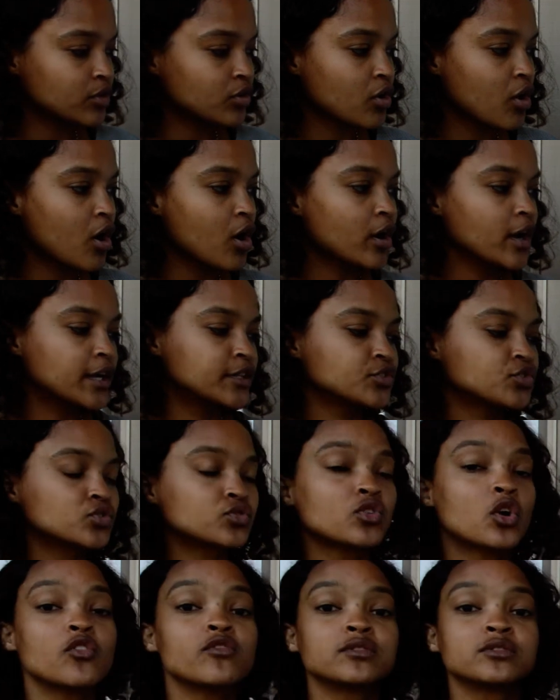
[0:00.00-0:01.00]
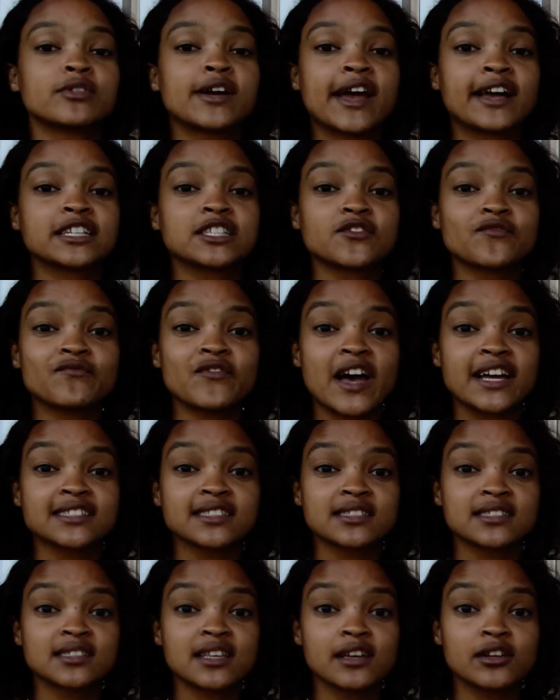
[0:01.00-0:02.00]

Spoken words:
car and drove away as fast as they